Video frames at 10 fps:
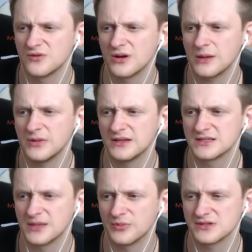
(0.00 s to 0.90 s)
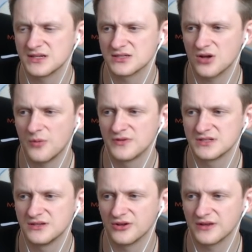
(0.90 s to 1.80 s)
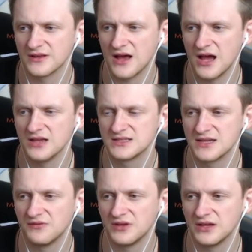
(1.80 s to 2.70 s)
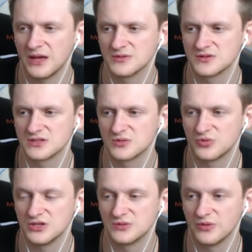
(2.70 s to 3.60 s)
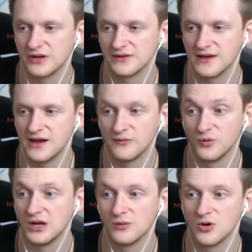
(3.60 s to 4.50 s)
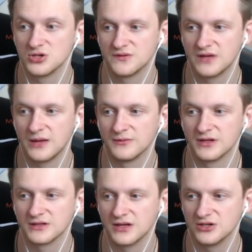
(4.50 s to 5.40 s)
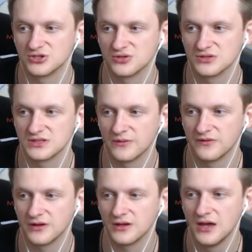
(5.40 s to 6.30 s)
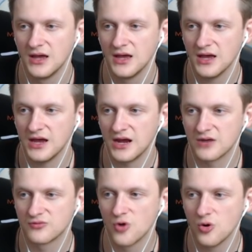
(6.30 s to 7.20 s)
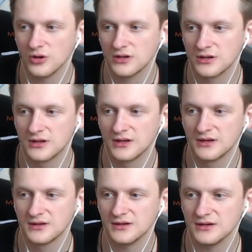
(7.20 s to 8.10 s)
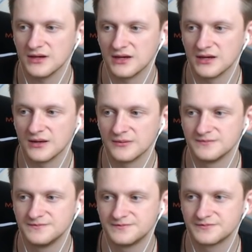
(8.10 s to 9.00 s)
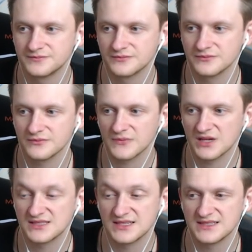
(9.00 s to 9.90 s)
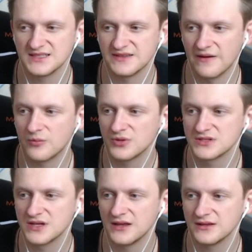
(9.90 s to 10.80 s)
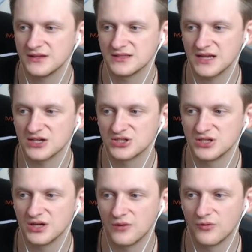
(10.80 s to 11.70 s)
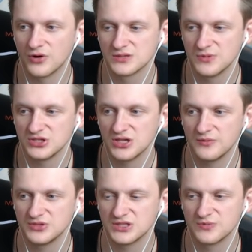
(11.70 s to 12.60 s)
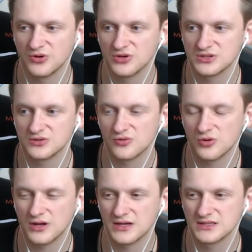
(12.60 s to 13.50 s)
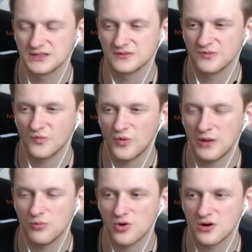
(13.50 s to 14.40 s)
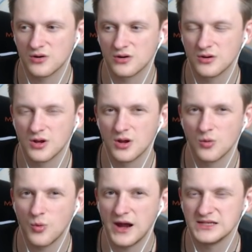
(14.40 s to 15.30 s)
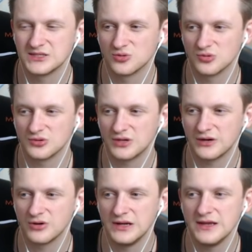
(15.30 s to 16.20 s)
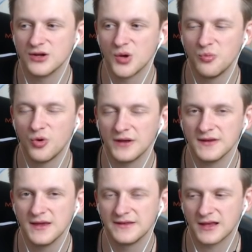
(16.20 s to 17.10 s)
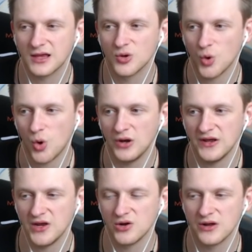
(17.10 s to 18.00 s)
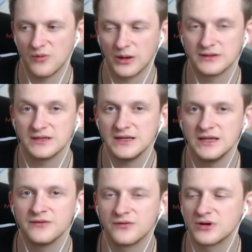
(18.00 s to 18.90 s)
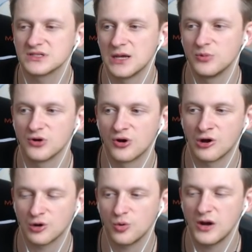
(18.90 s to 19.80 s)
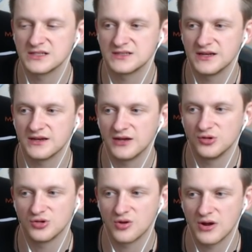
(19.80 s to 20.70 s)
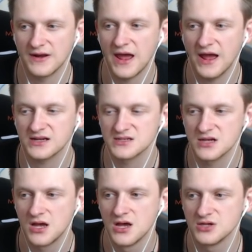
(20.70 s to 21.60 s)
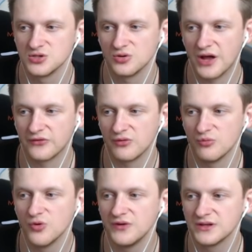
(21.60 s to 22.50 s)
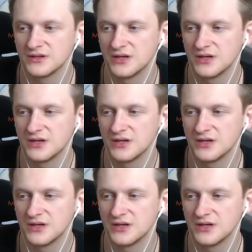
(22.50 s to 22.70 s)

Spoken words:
I mean, the sample size is obviously not that high, it's 17 games versus Priest, but yeah, I'm winning most of them. That kind of shows something. Rogue, 67%. It's actually a worse matchup, just because Rogue has way more ways to clear your board. They can go all in on a one cleave, for example, or on a questing, and you don't run hacks, so you can't remove it.